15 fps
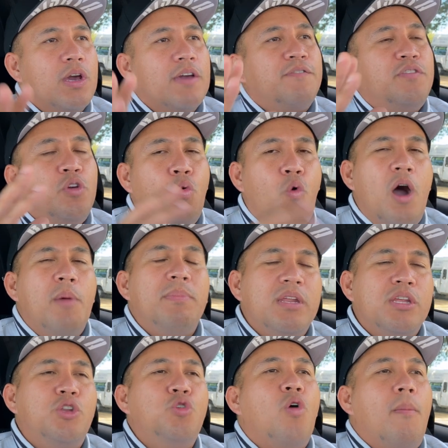if you want me
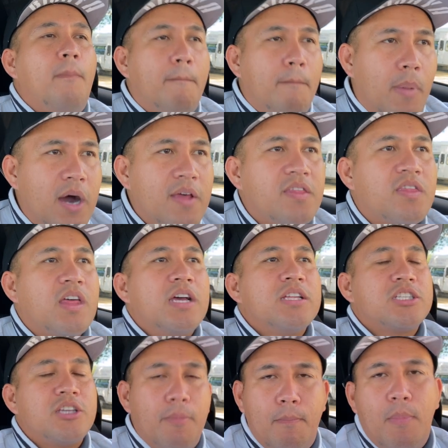to do a month
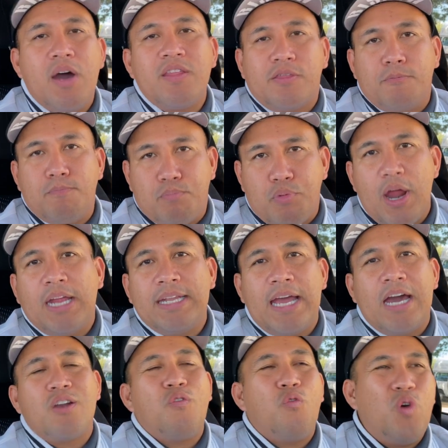to month
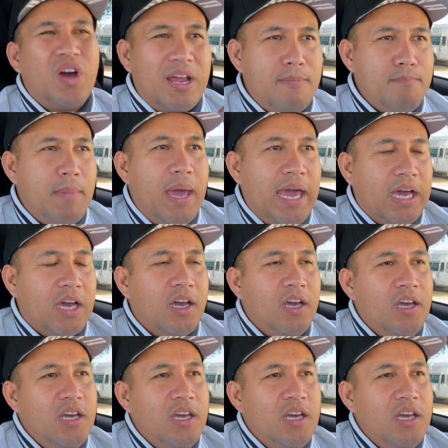breakdown of what I make,